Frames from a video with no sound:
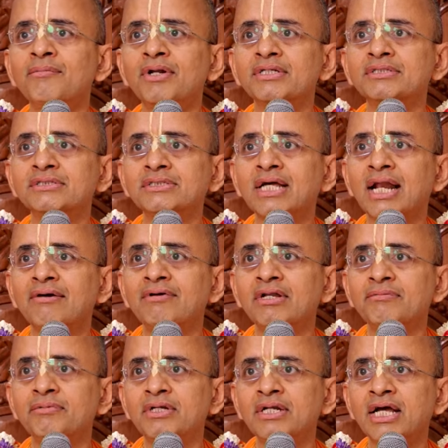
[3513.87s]
accommodations are
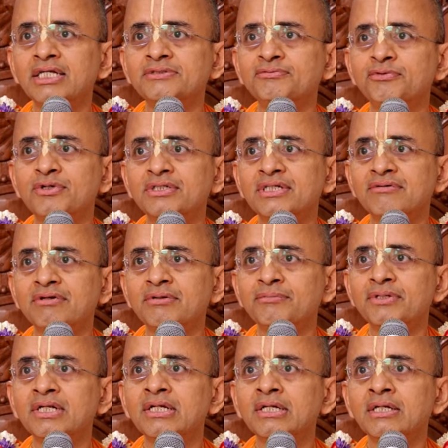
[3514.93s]
available, nice food is
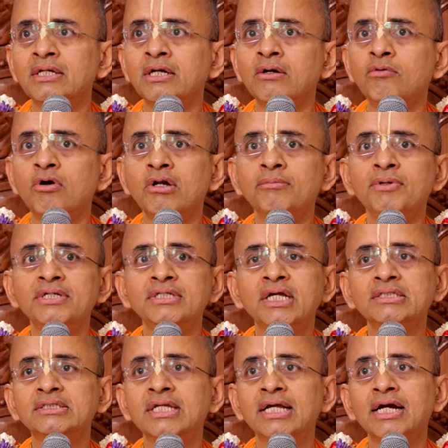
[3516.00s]
available? One may
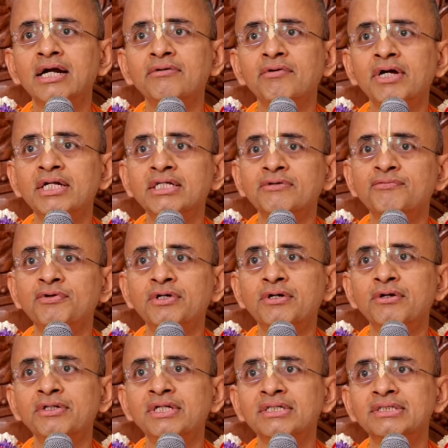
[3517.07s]
just take advantage of
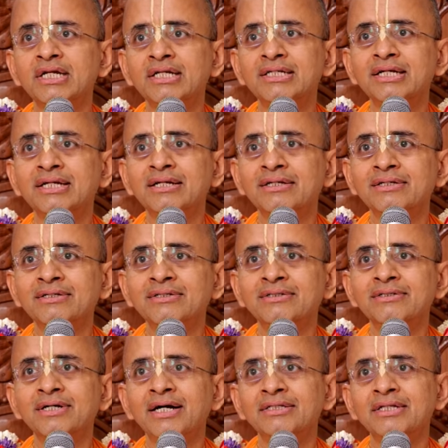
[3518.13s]
food, clothing, shelter,
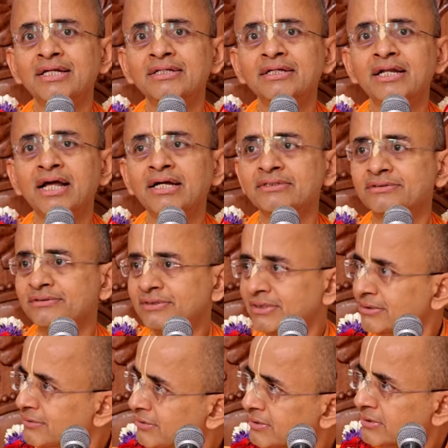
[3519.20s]
and then relax.
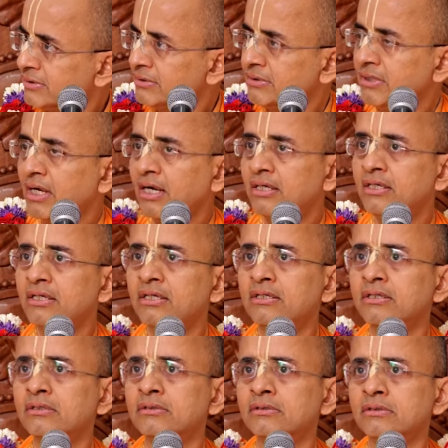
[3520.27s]
Huh? And,
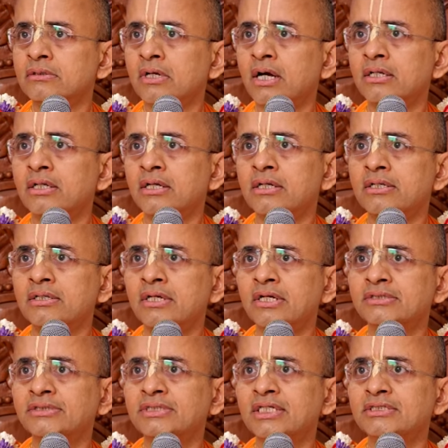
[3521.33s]
uh, and the
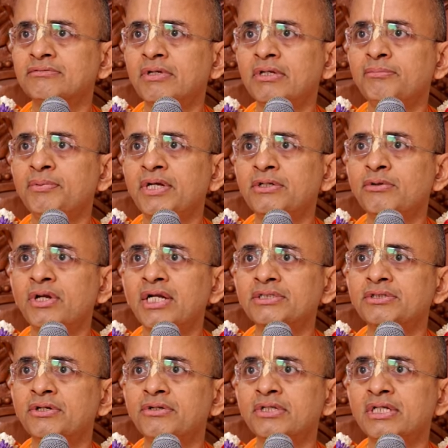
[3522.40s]
grihasthas will pay
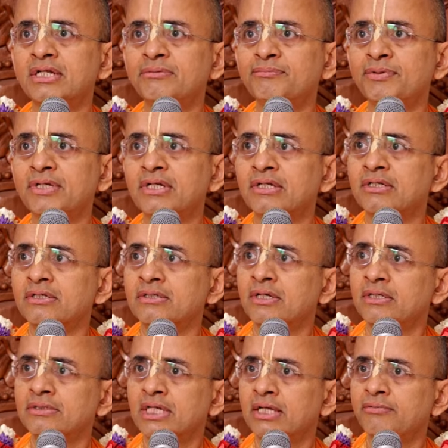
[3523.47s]
donation to the temple.
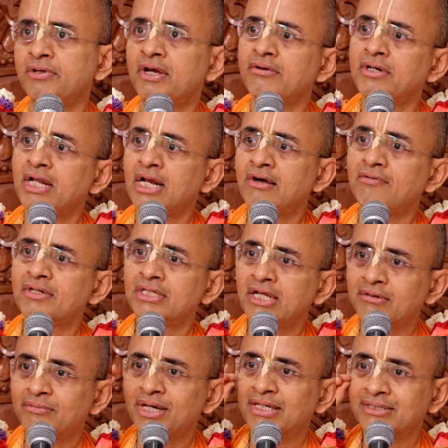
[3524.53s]
Say, we have done our
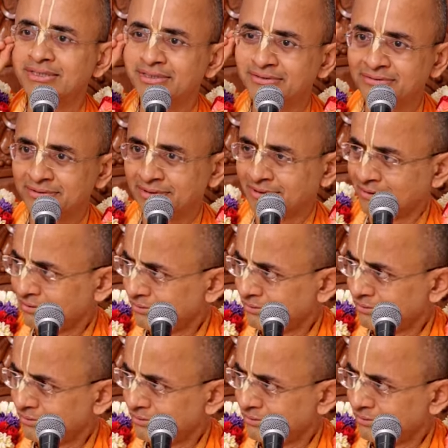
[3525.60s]
dharma. Huh?